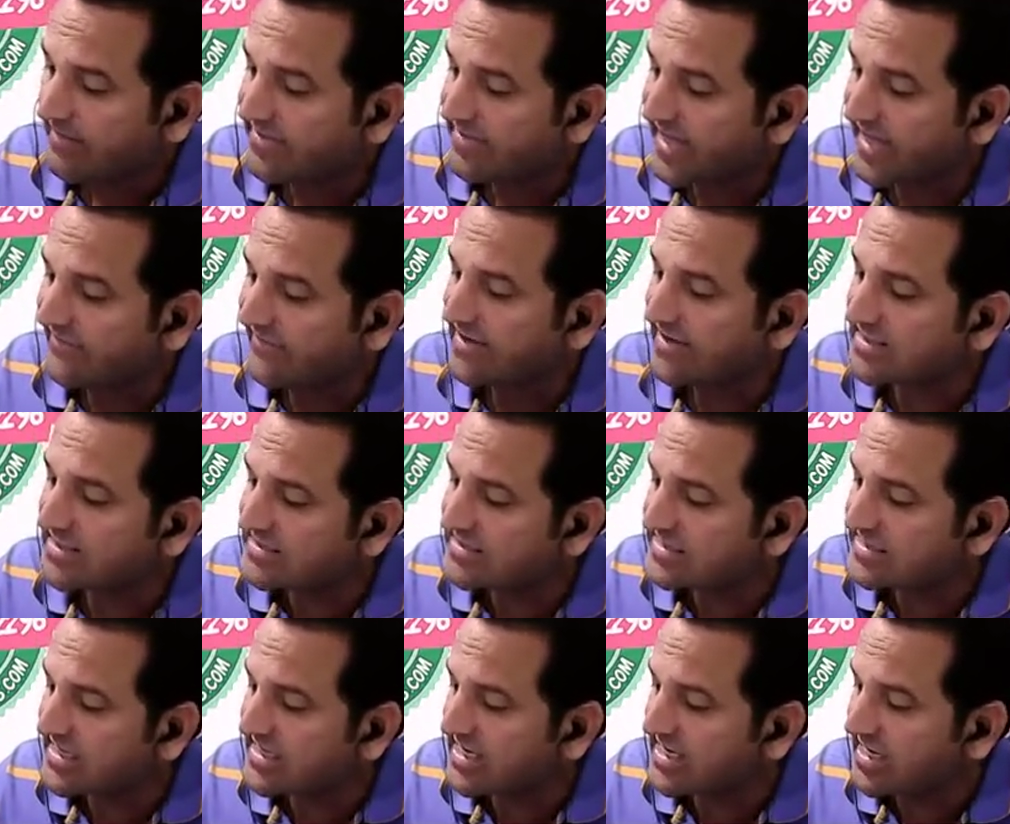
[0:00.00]

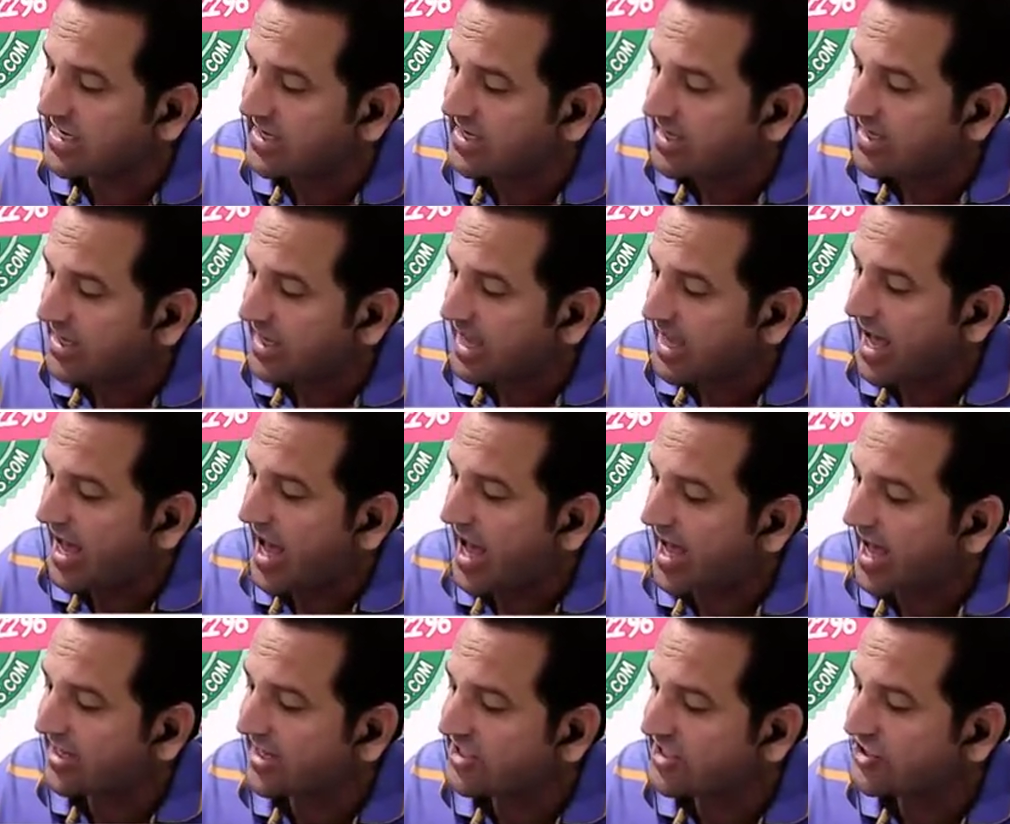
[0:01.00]
7c
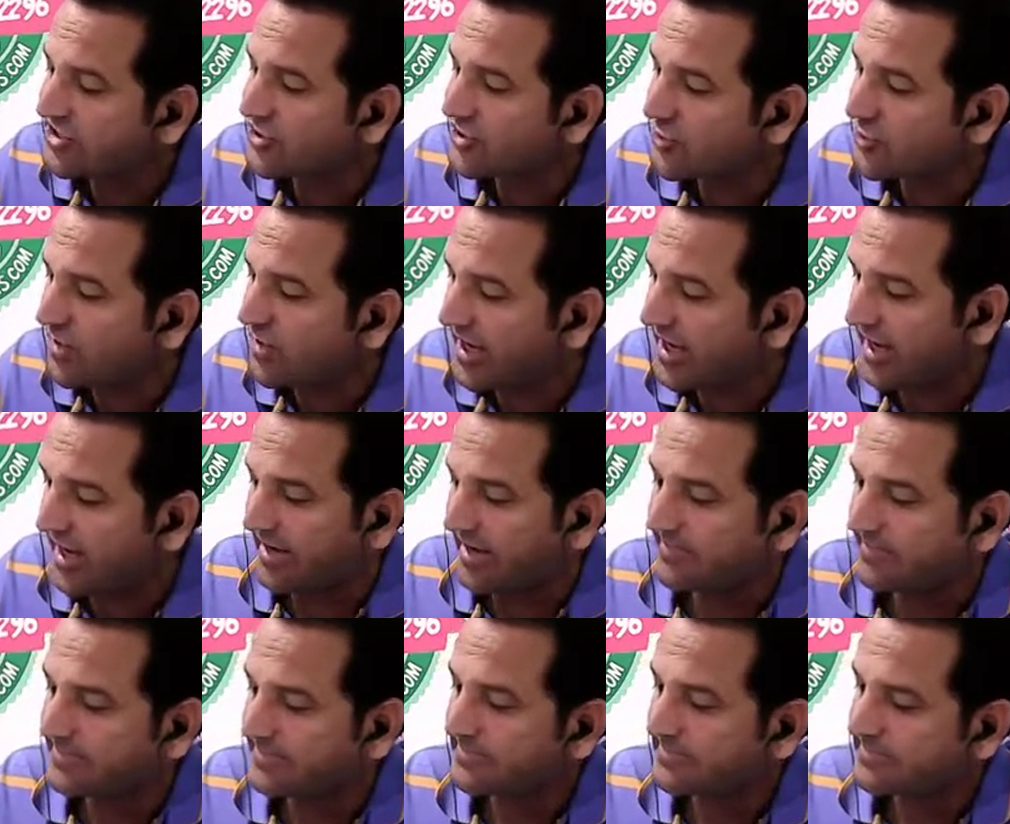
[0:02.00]
and
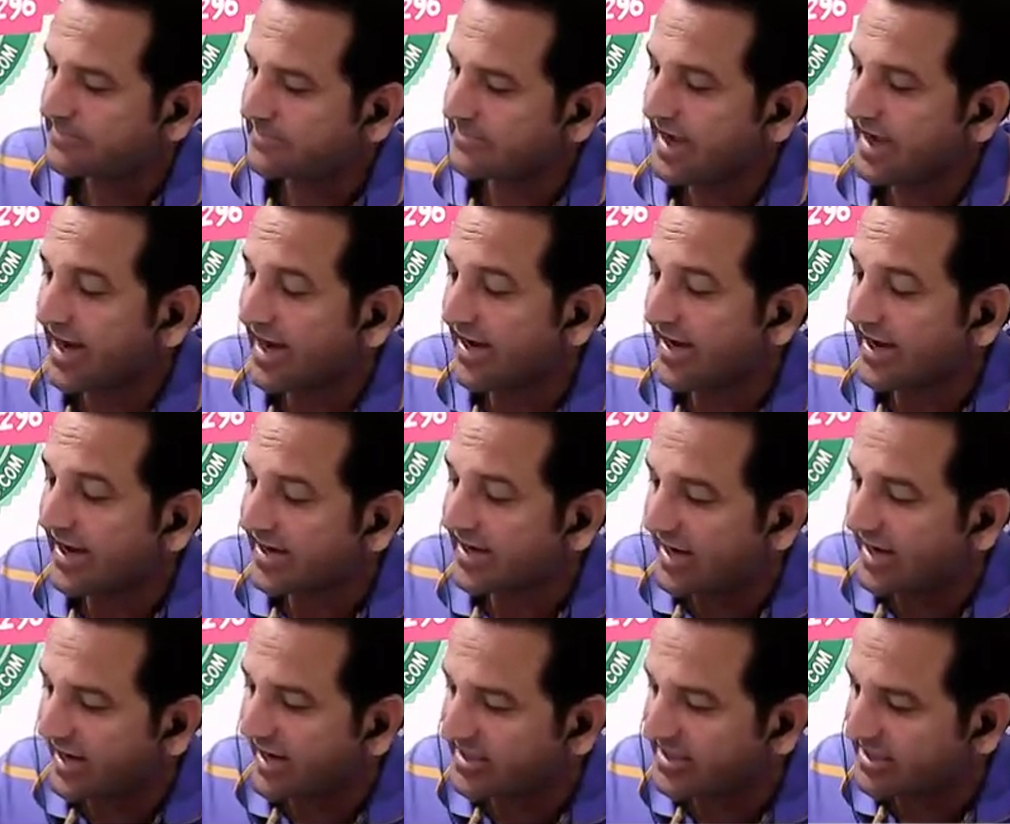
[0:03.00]
2a are
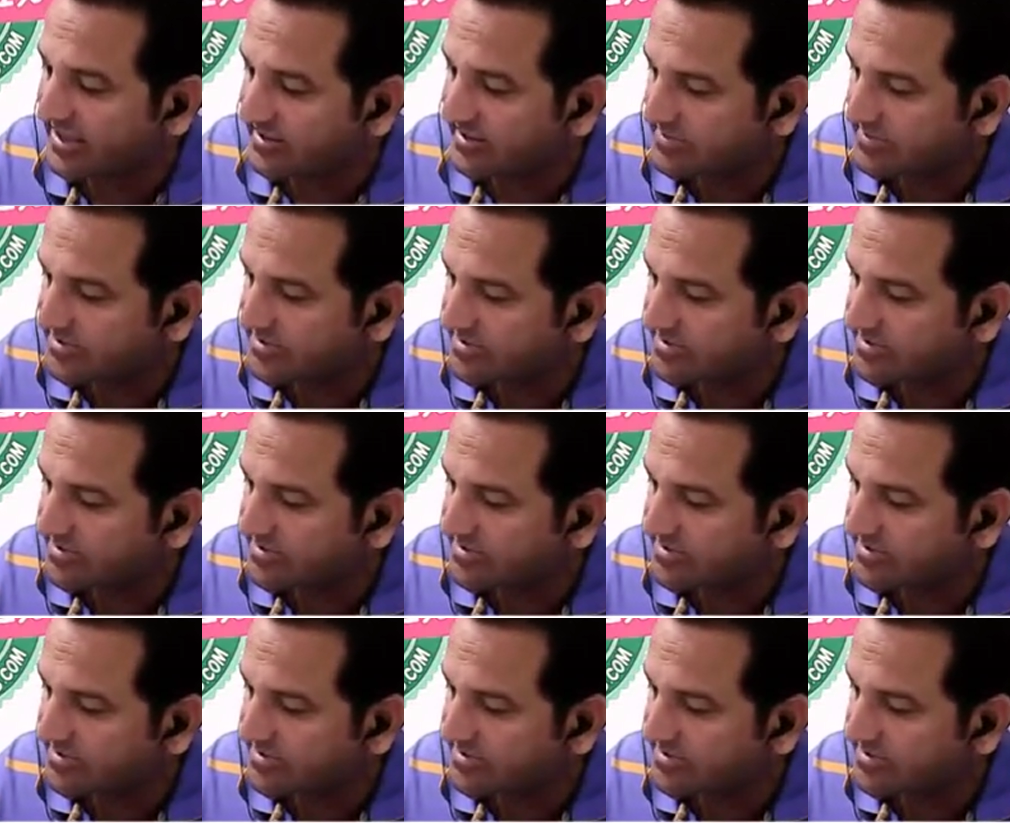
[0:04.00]
unlike terms.